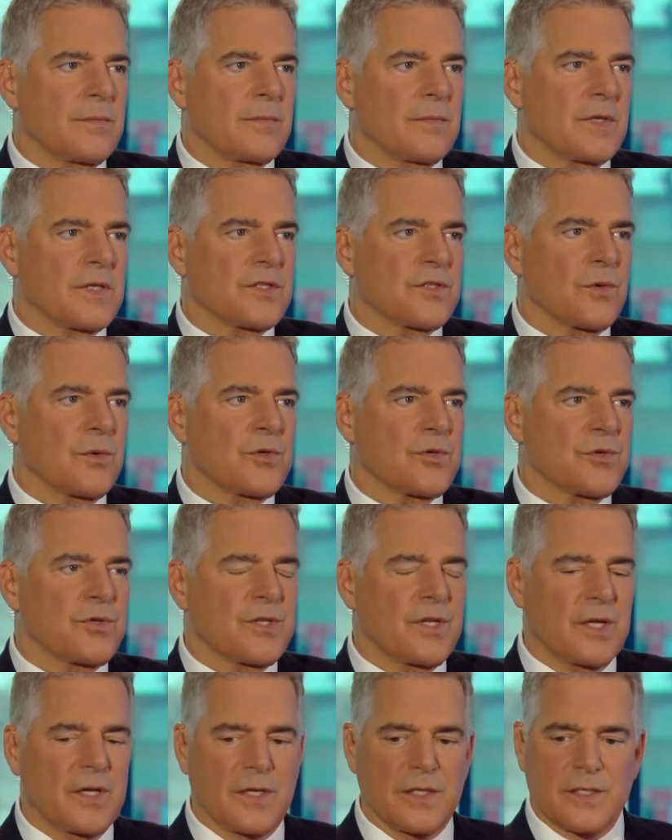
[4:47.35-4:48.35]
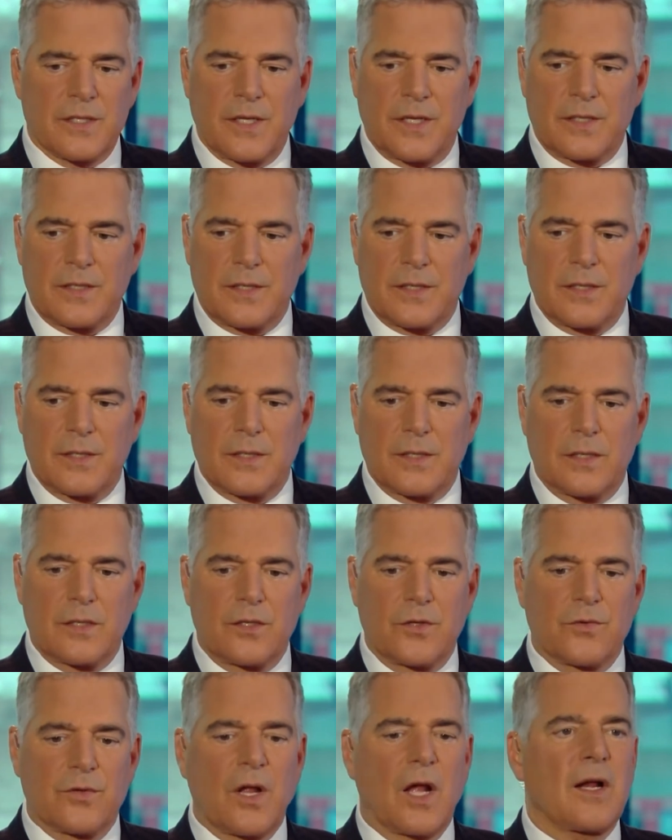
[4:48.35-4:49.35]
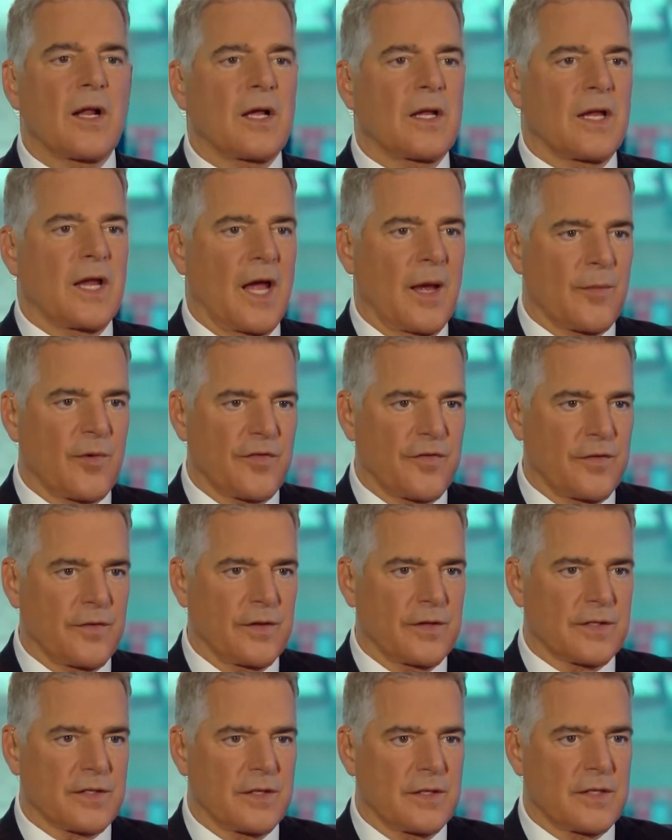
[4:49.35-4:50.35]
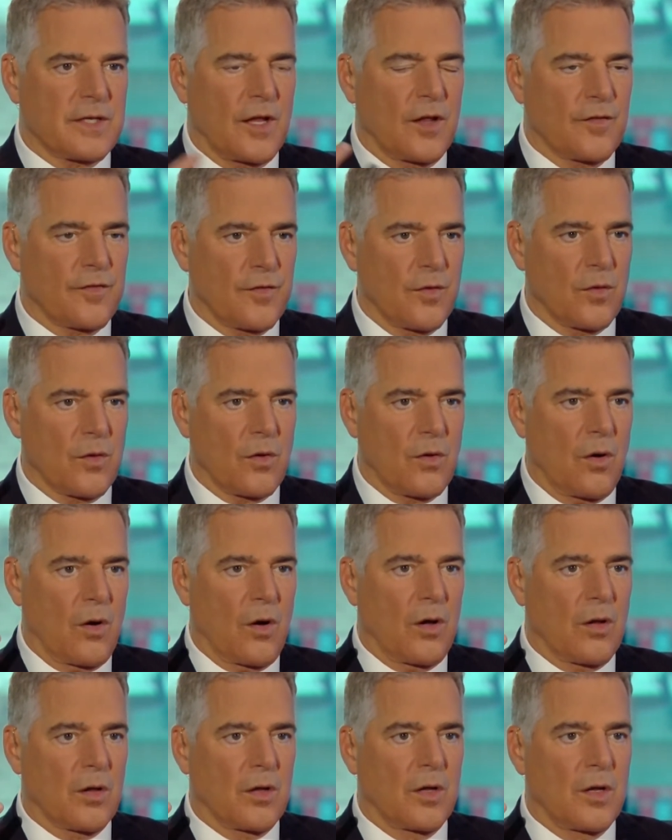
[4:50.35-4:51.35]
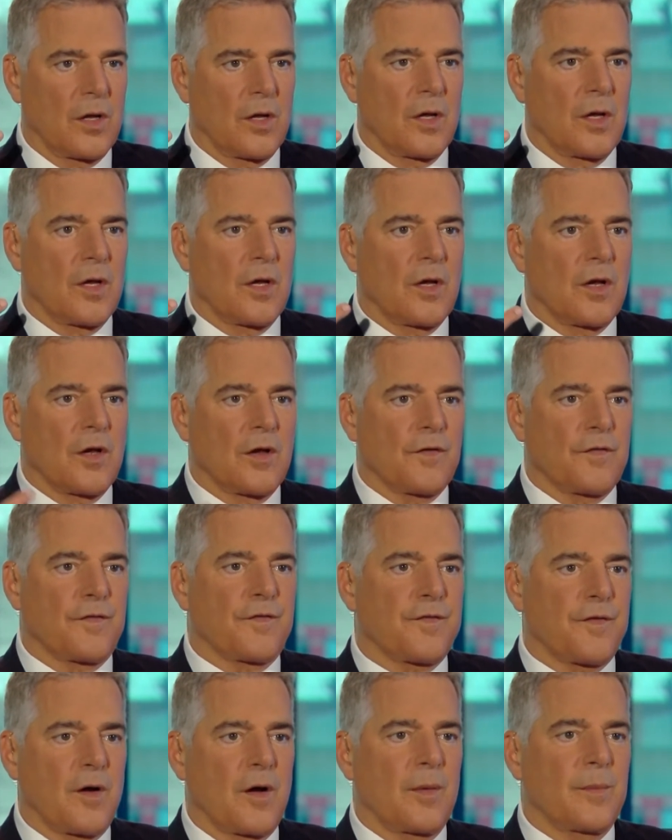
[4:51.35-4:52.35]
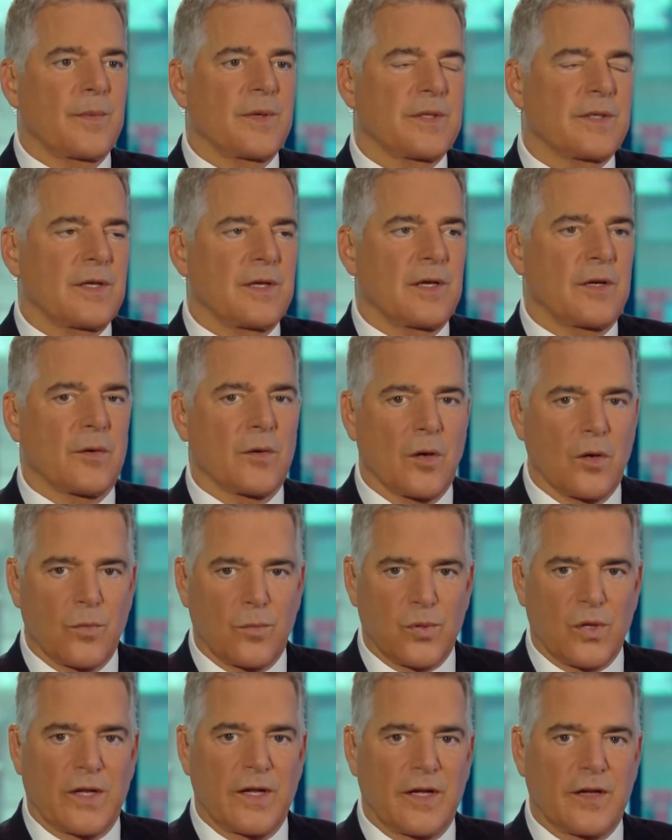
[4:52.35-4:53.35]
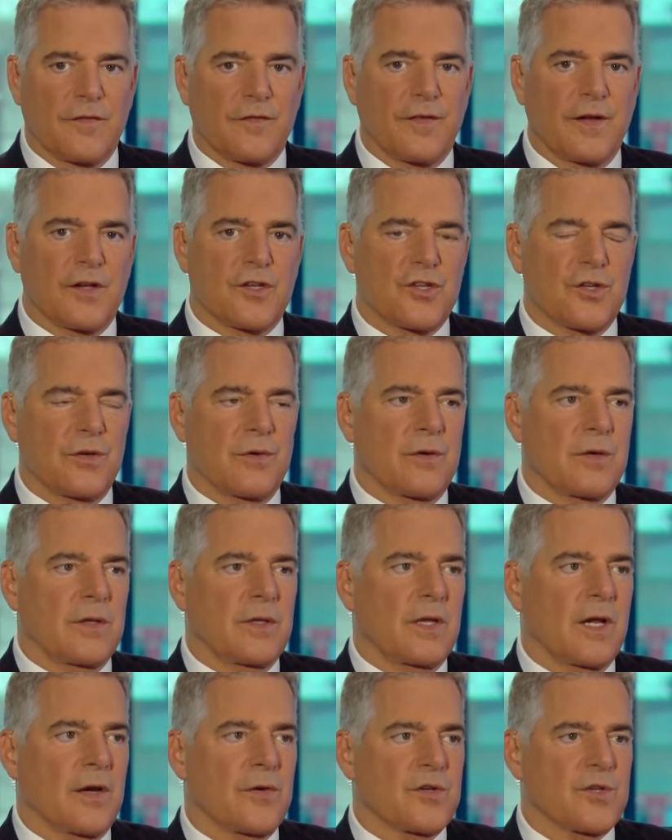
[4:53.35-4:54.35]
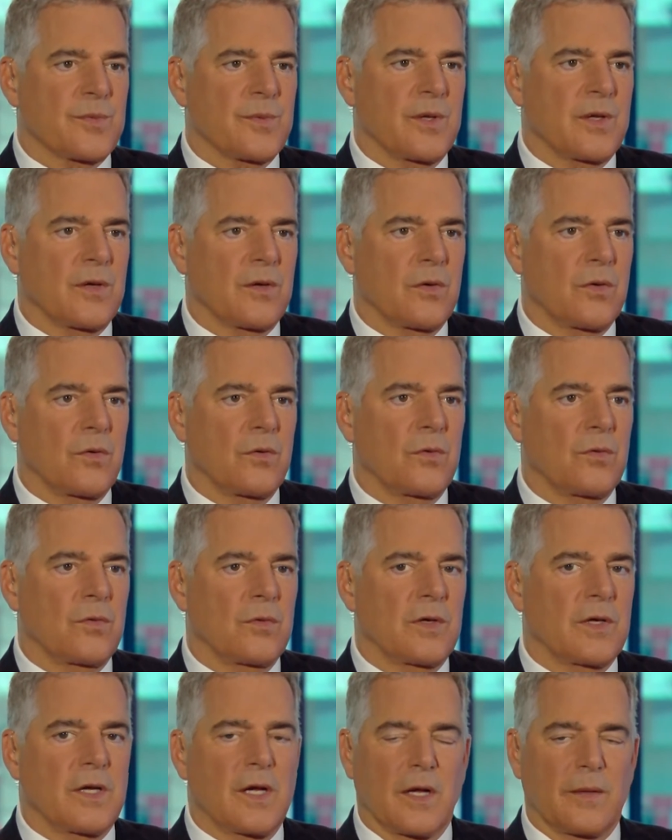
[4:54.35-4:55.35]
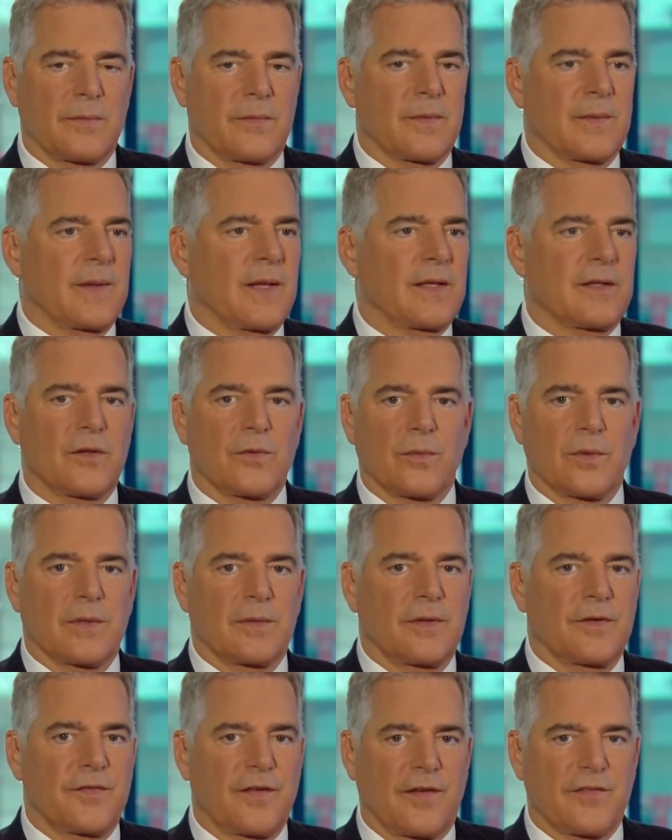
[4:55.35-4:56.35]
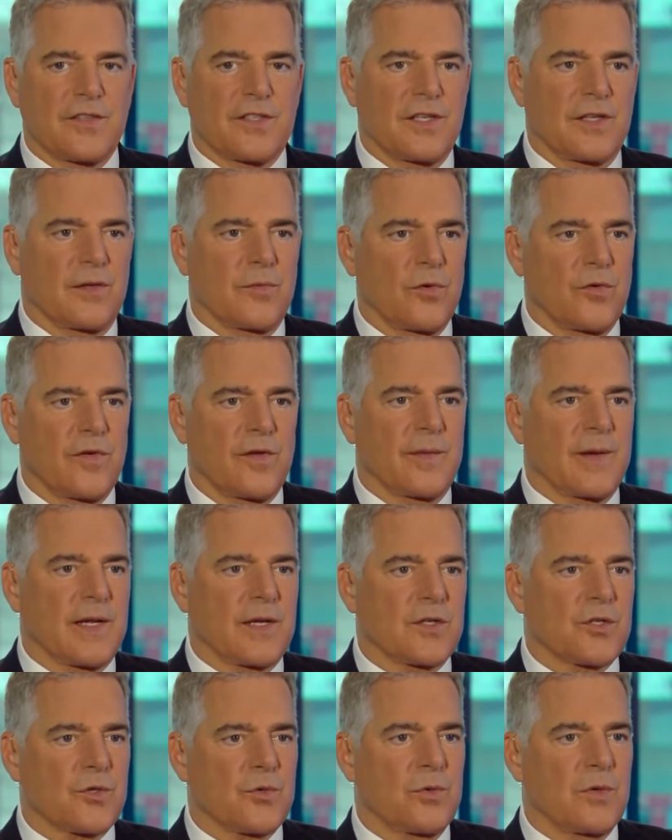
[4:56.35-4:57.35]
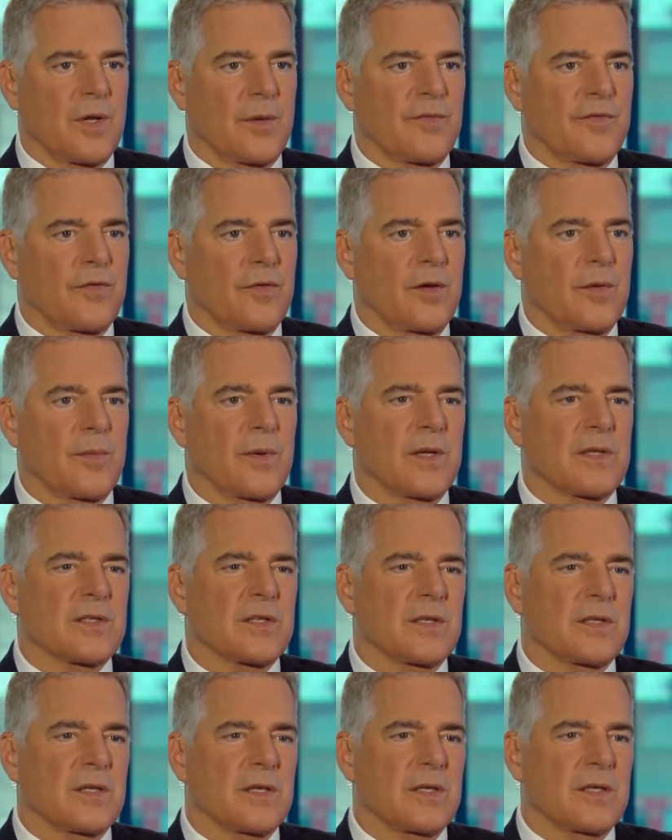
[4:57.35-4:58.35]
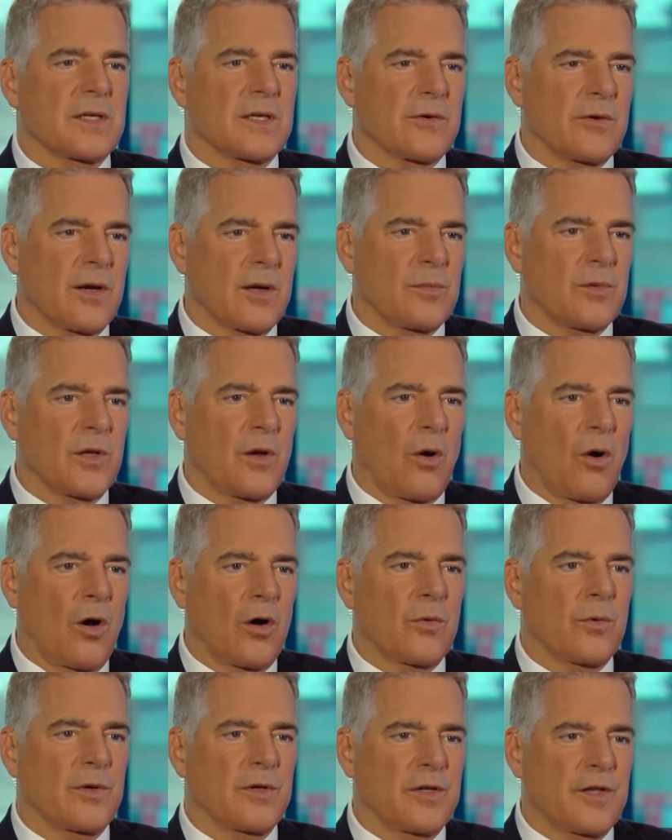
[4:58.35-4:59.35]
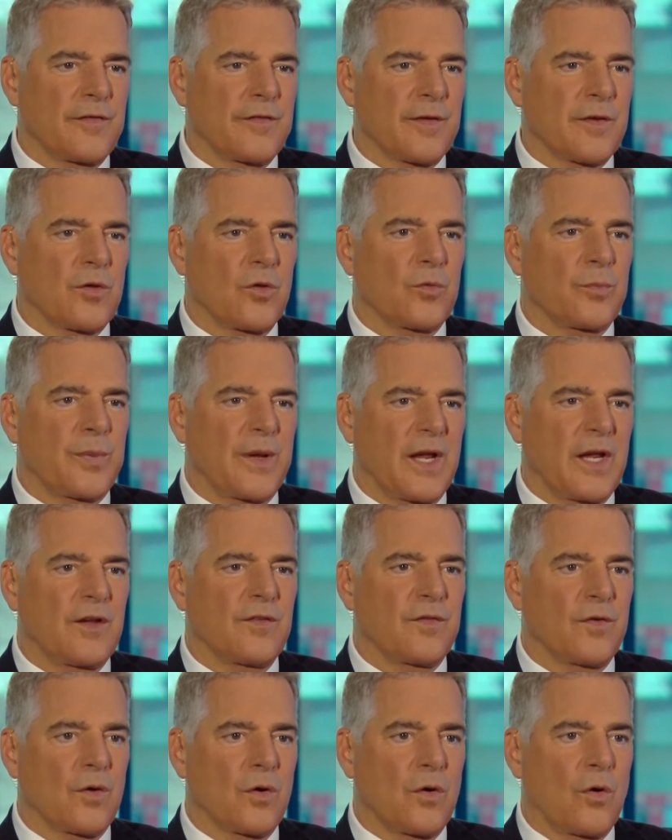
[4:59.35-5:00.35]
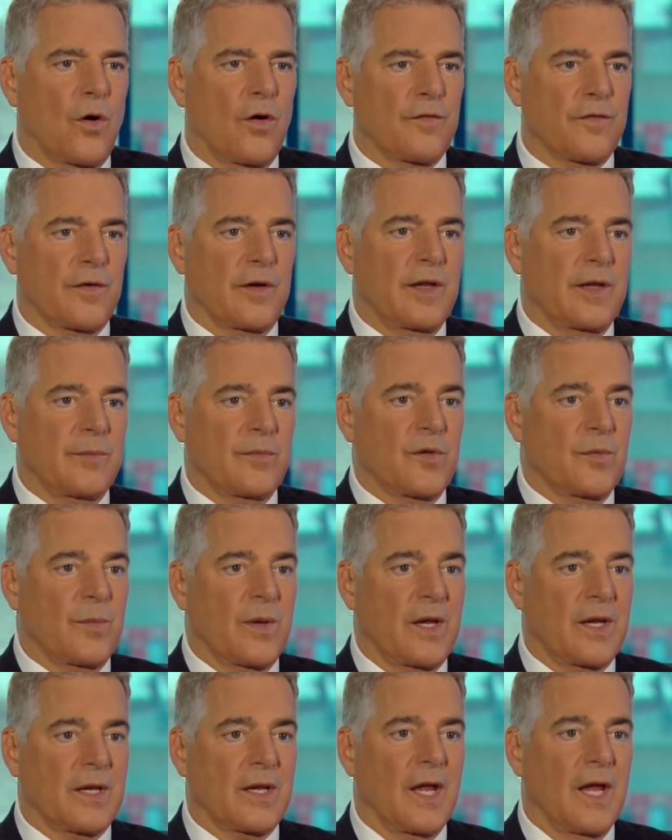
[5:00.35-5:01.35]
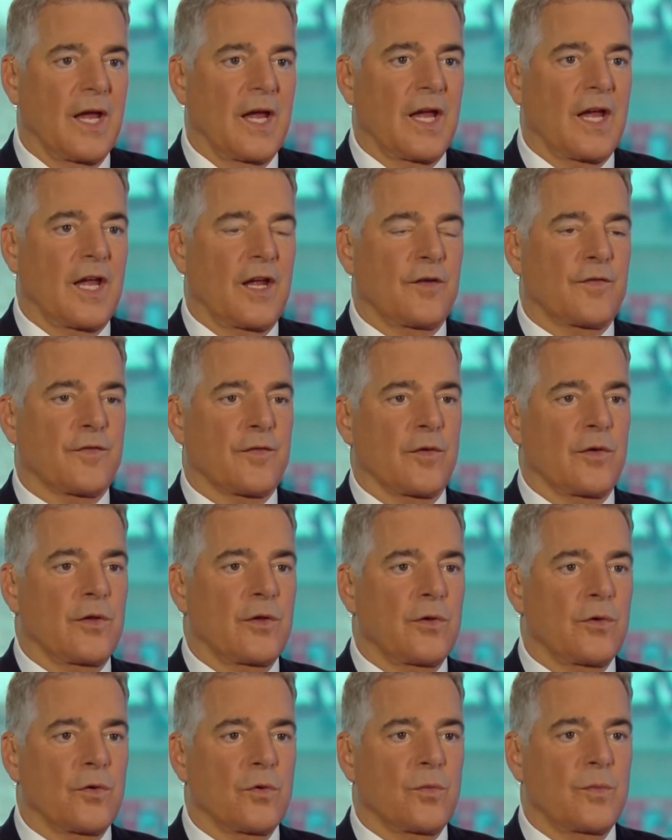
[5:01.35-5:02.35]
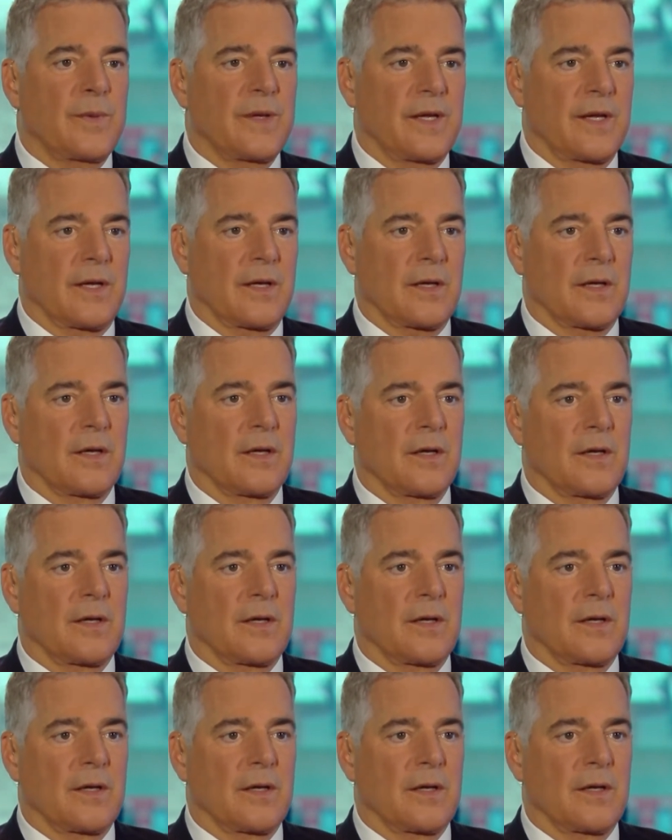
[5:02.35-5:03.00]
is so interesting, is that you're not on camera for this. The telephone call, from De Niro playing Frank Sheeran, the Irishman, who. If you haven't seen the movie, I'm not going to screw it up for you, but it's an incredibly awkward, difficult, painful call for him to make, and for you being